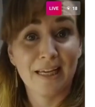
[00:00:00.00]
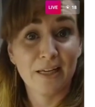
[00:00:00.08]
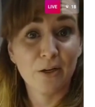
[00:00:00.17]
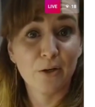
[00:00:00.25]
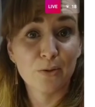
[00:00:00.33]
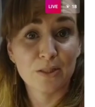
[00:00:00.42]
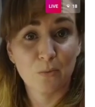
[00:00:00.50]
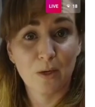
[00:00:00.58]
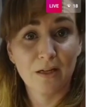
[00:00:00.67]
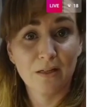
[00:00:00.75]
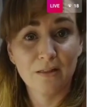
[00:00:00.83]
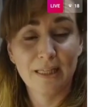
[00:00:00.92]
thank you so much
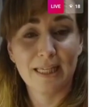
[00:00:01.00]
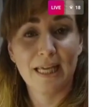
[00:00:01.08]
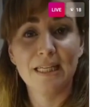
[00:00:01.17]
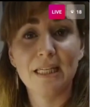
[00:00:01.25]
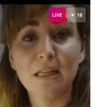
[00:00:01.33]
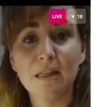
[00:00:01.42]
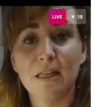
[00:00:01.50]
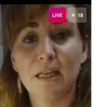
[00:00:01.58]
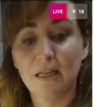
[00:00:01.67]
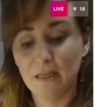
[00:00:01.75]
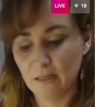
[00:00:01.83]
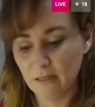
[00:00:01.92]
for joining me,
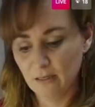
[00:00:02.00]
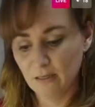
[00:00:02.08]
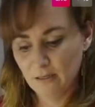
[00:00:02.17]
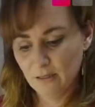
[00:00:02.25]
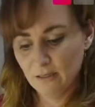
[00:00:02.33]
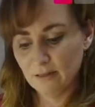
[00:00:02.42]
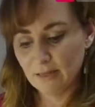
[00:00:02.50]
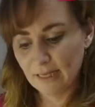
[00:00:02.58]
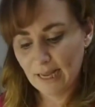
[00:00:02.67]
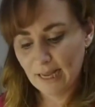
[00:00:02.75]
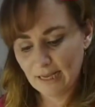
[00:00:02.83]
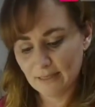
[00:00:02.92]
and
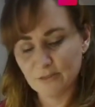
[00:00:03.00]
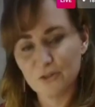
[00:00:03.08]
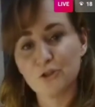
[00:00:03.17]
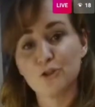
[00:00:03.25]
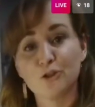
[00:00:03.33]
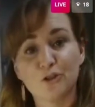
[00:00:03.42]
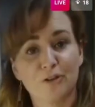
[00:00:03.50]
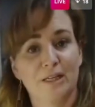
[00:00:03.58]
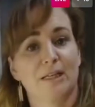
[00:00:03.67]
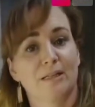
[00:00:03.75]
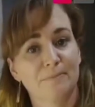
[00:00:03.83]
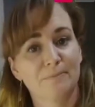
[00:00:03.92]

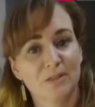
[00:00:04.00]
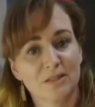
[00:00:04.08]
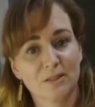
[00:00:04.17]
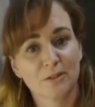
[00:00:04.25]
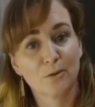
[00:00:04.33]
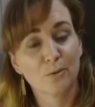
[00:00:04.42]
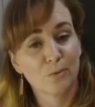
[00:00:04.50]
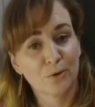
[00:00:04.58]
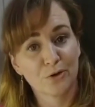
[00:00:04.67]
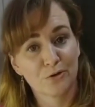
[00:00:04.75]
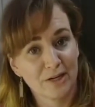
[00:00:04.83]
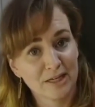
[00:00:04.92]
send me
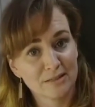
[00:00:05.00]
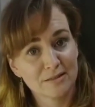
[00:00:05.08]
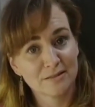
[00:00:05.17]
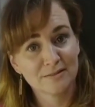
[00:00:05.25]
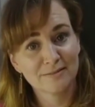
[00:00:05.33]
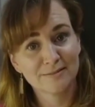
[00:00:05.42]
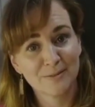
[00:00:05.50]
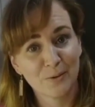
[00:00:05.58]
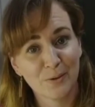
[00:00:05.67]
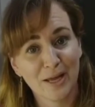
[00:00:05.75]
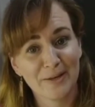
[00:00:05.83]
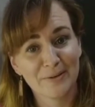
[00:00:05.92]

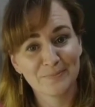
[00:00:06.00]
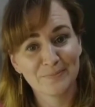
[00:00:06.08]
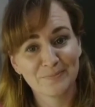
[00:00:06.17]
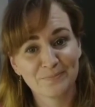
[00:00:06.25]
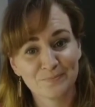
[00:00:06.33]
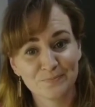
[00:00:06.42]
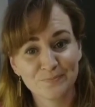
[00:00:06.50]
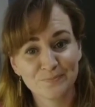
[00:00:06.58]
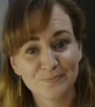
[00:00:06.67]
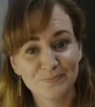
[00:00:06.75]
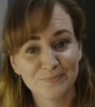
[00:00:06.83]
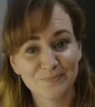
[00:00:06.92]
pictures of everything
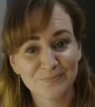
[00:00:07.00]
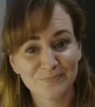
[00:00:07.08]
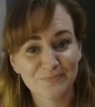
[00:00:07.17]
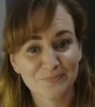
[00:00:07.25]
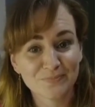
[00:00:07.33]
that you make.